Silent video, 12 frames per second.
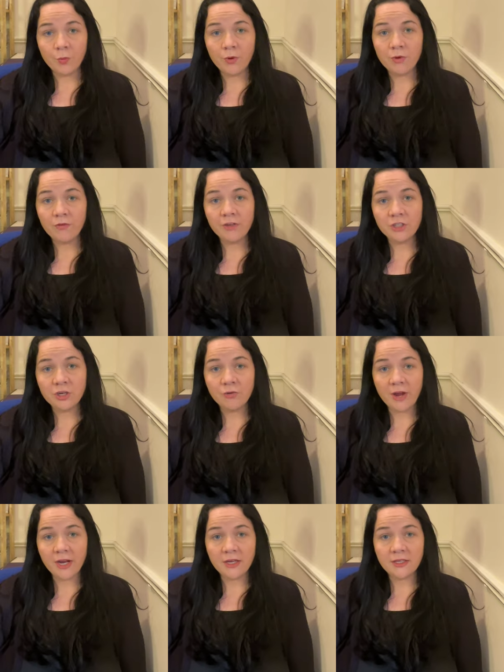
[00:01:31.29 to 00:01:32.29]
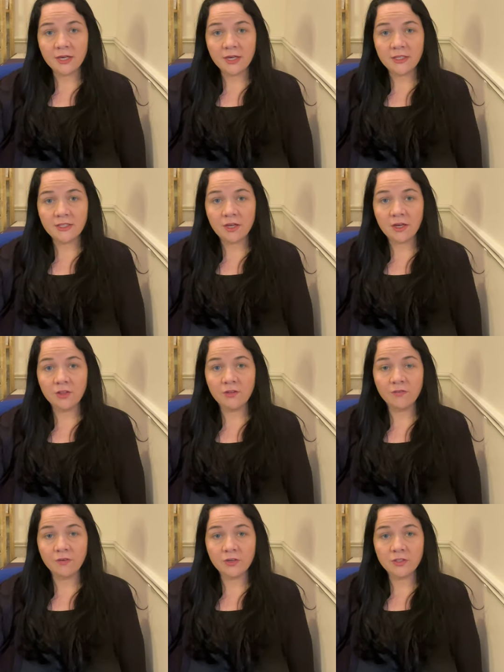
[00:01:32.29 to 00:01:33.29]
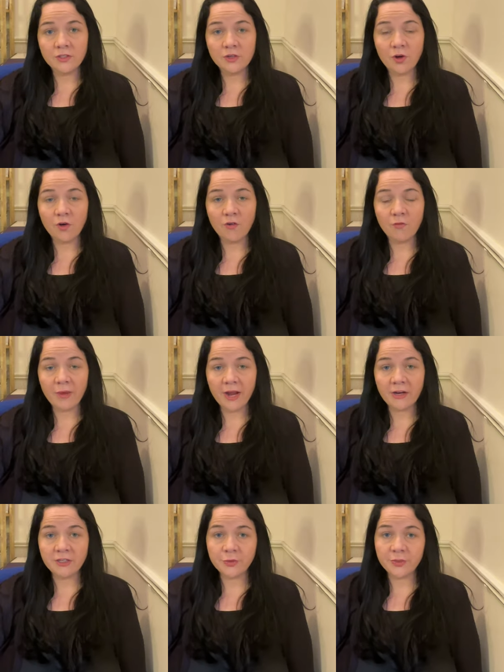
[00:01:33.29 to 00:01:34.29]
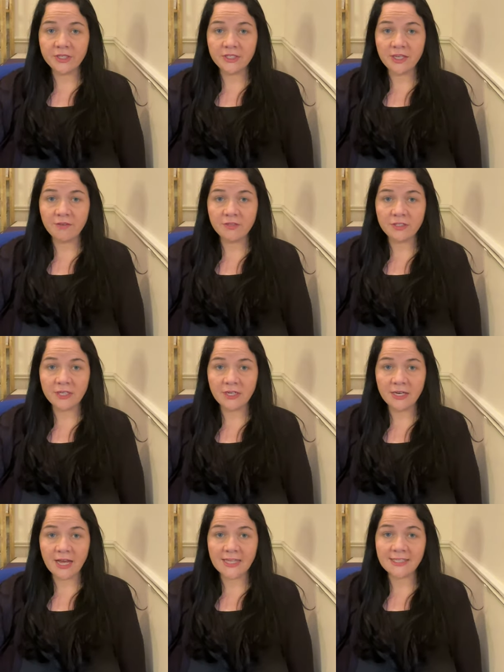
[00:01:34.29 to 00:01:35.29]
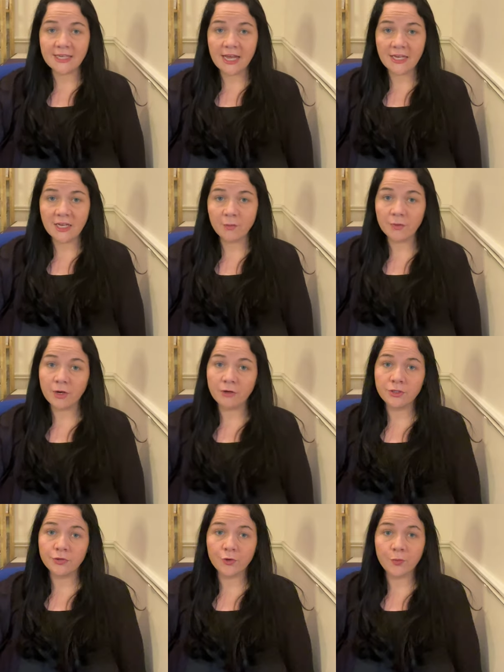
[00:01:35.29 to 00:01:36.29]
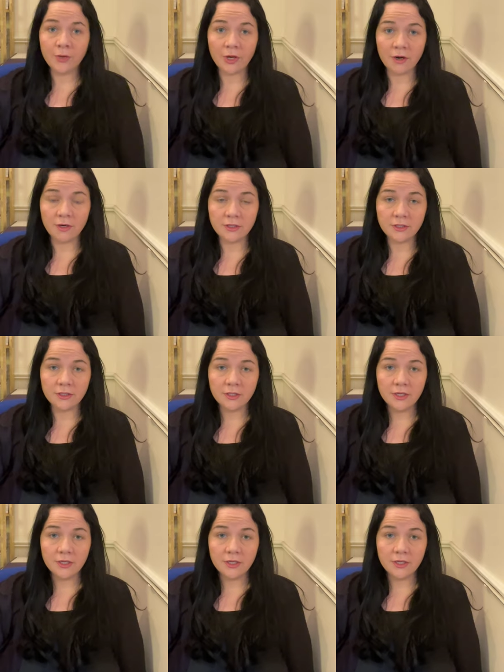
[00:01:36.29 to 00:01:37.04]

We were officially recognised on the 1st of March 2017 as an ethnic minority group in Ireland.